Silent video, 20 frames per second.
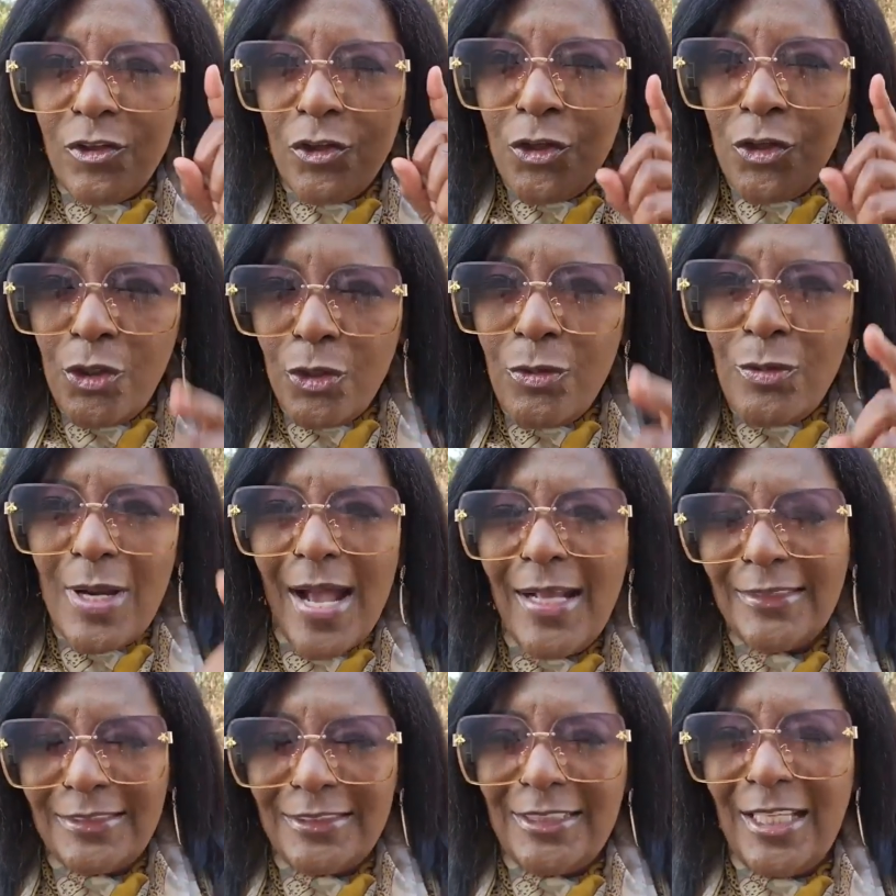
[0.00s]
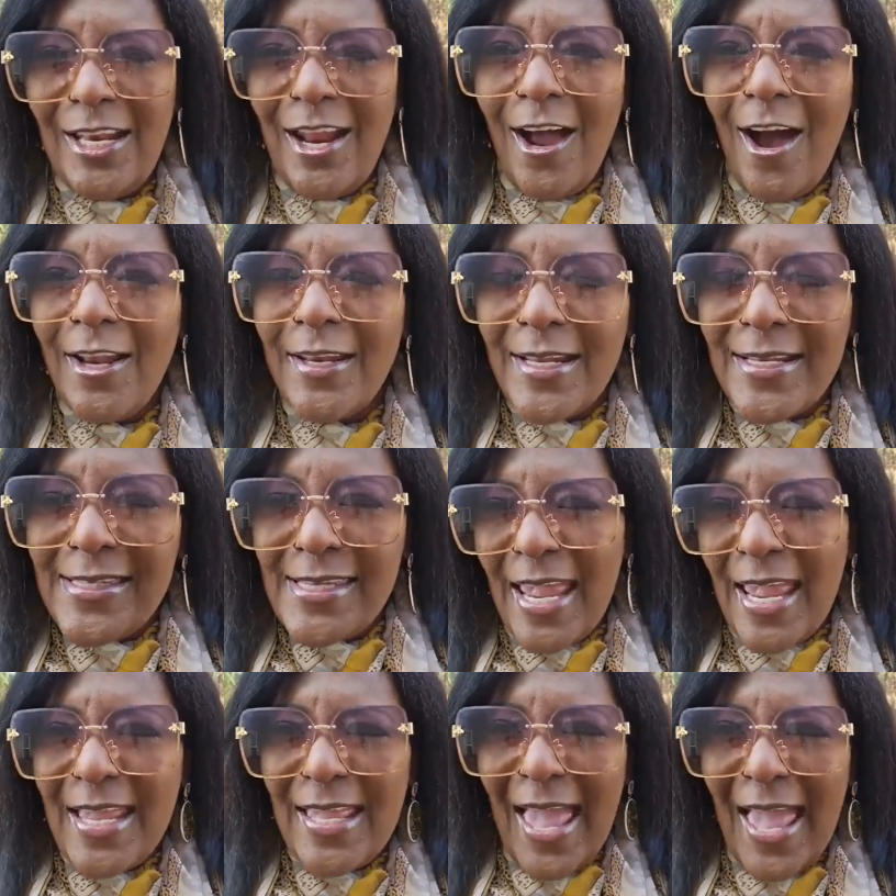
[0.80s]
Do not sit on it.
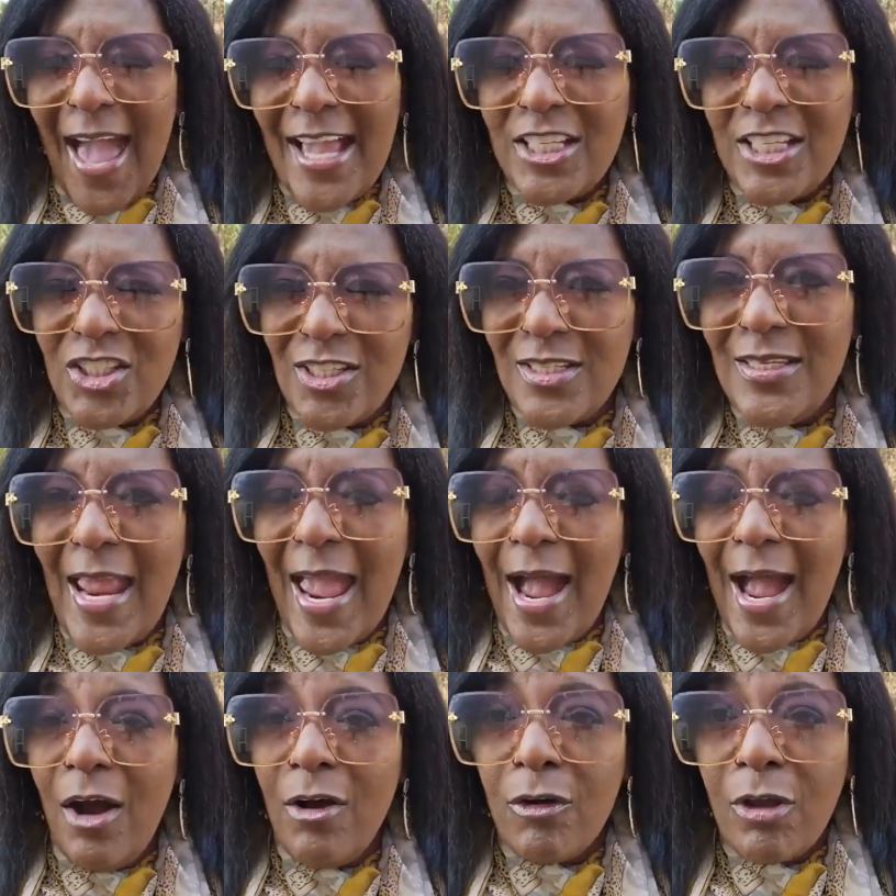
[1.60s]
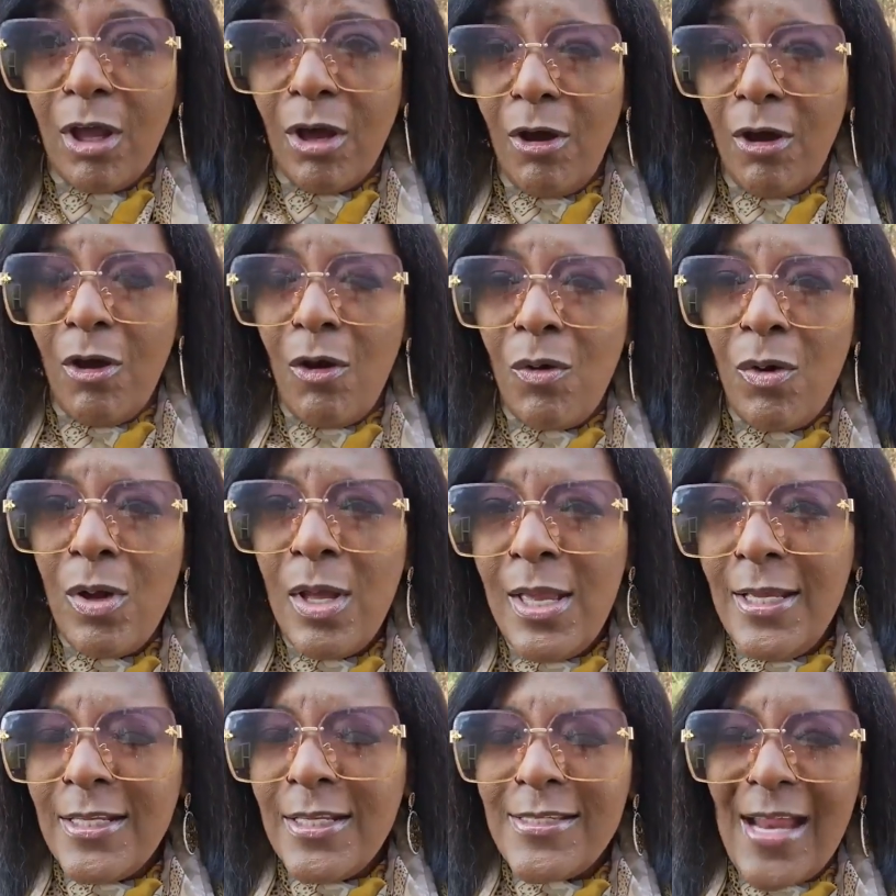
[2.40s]
Take action now. Go
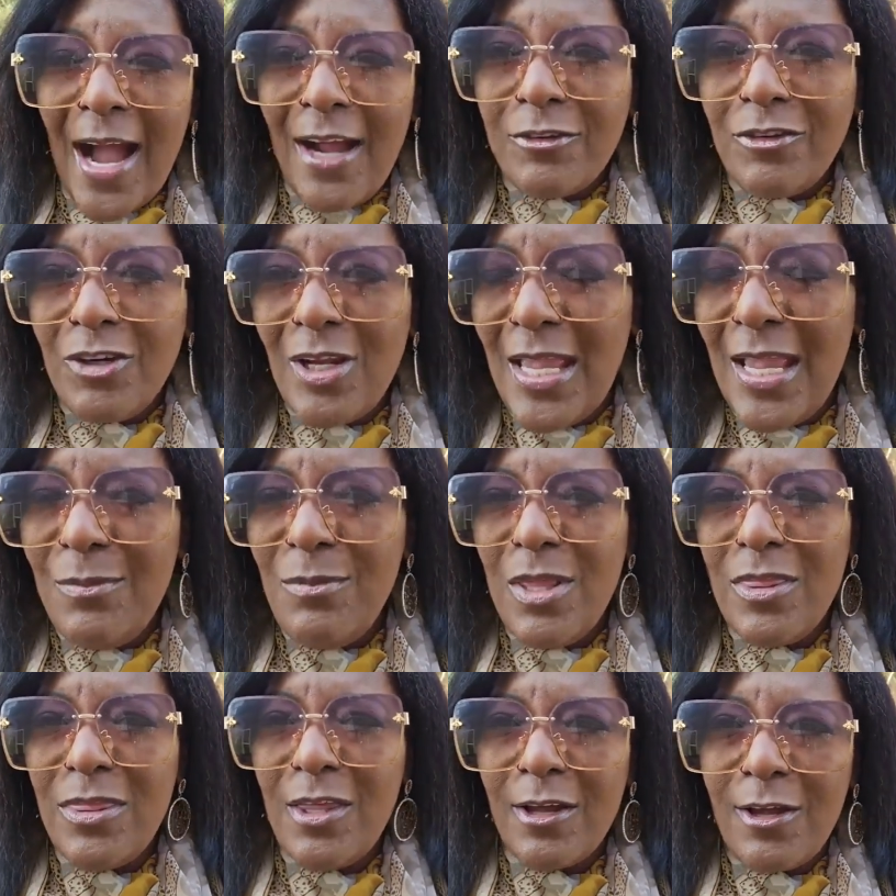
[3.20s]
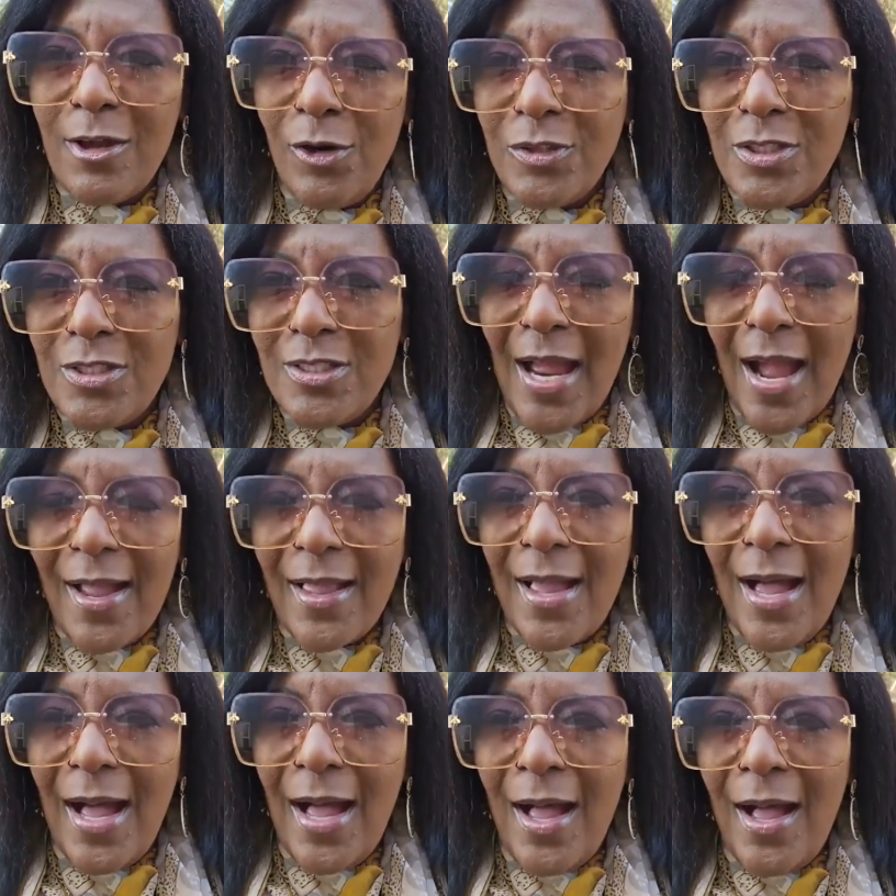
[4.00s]

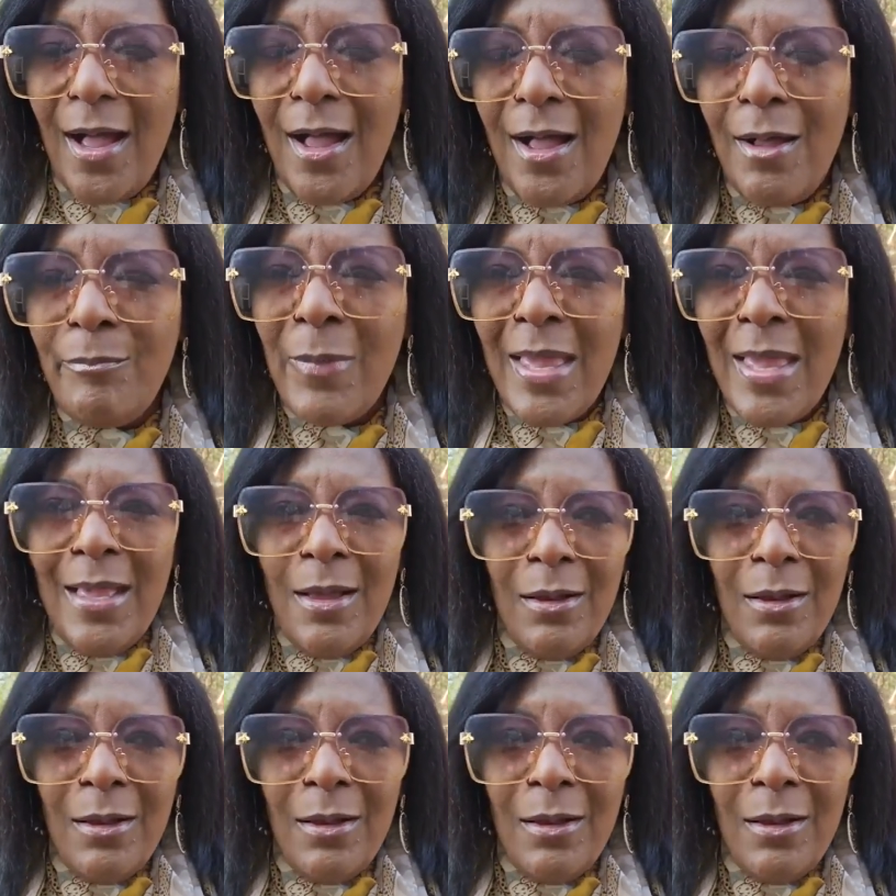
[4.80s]
DrAmyTheCoach.com.